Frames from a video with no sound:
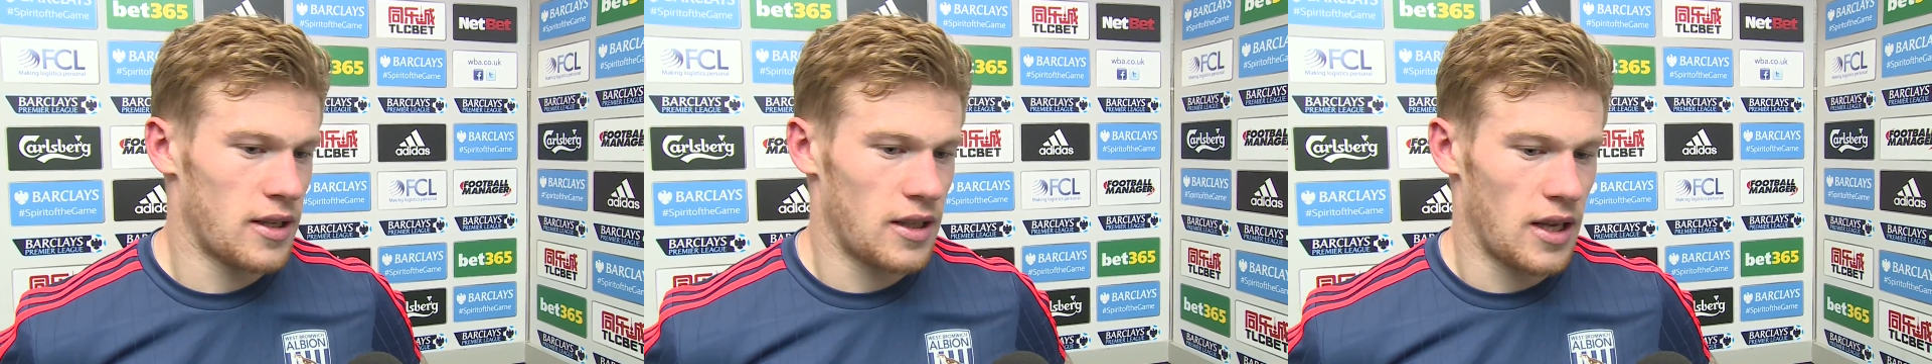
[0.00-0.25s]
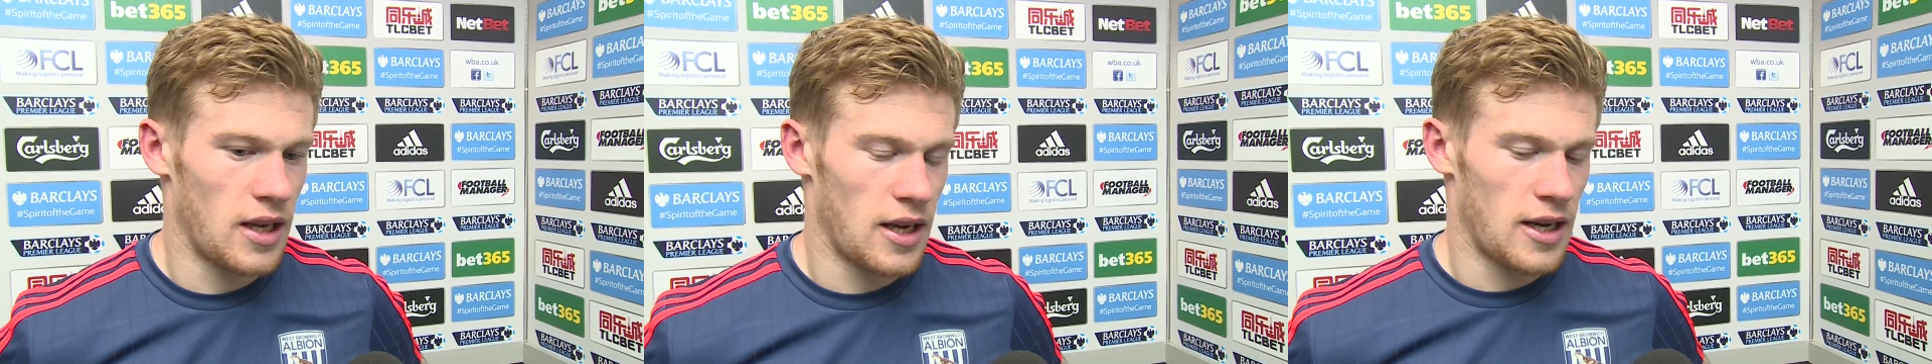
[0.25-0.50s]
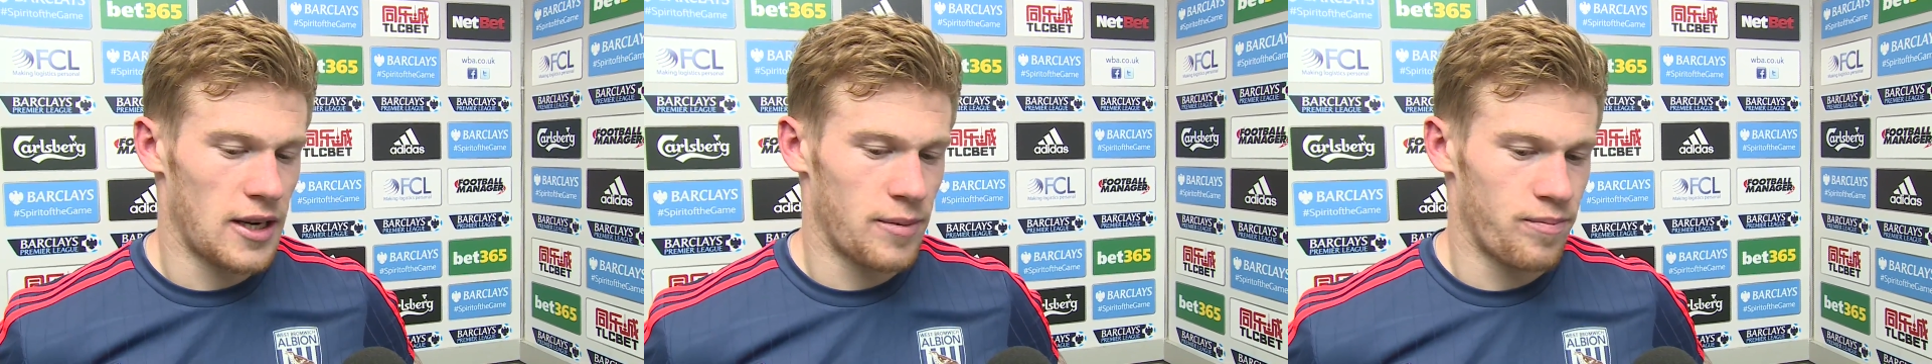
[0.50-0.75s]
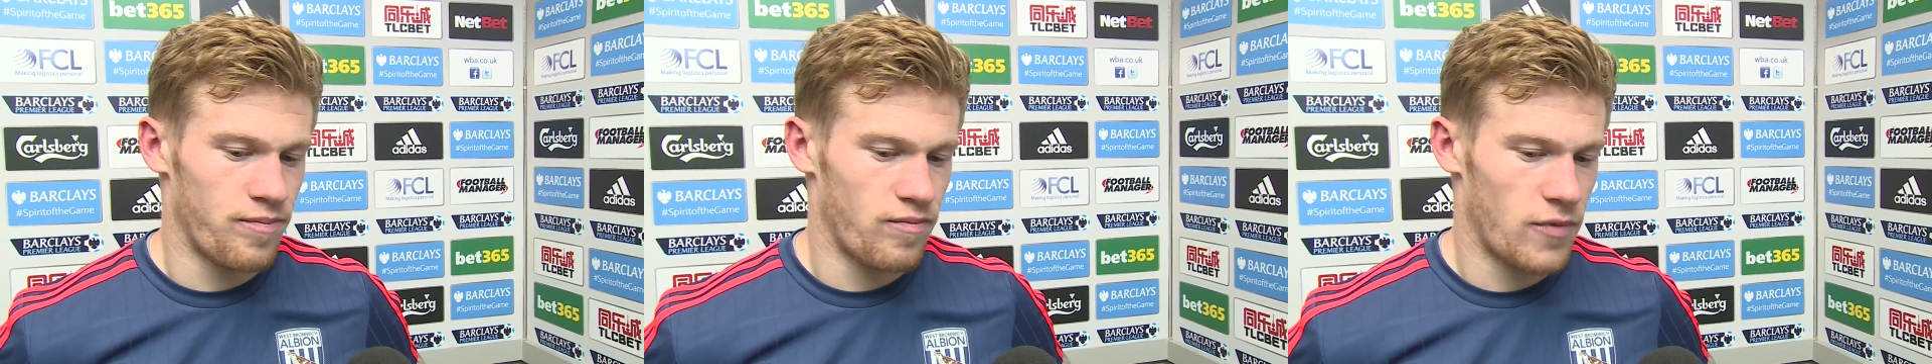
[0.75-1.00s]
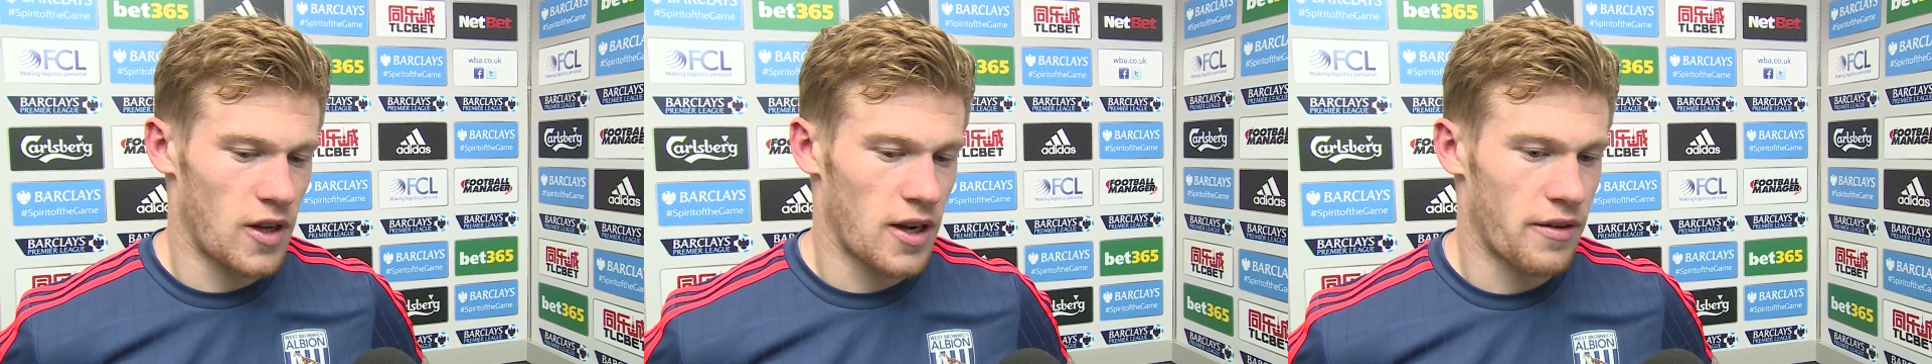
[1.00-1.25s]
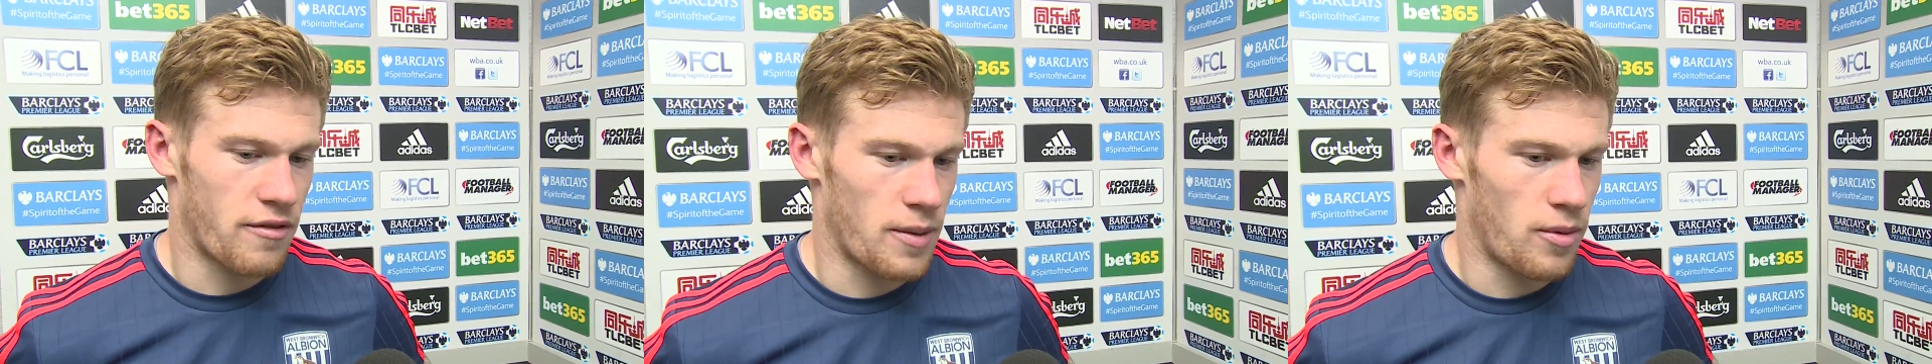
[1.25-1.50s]
They not
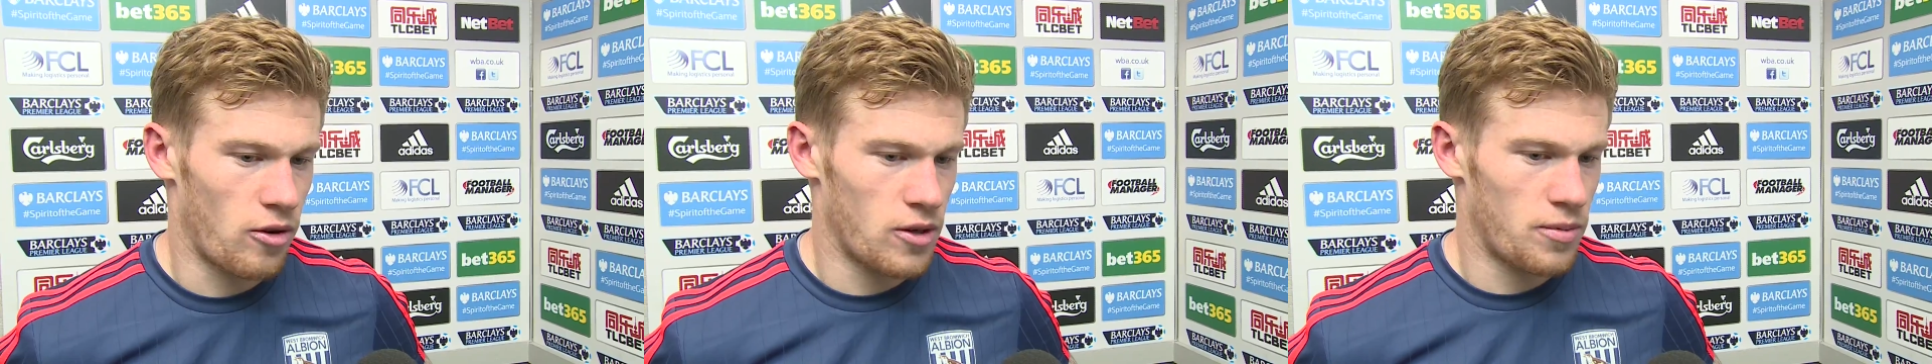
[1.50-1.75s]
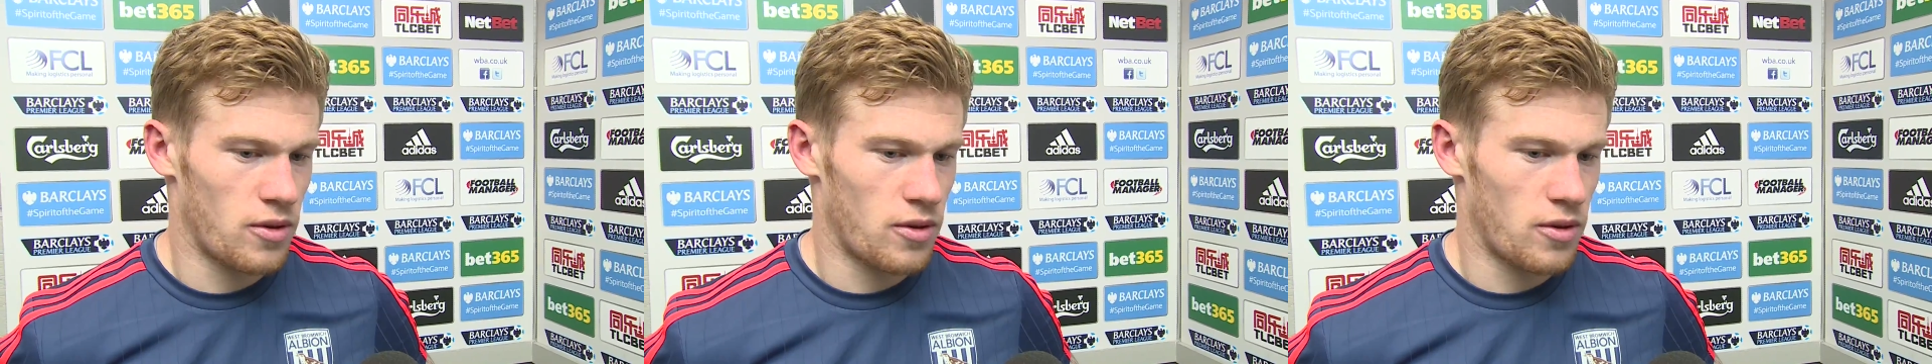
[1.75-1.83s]
get 3 points,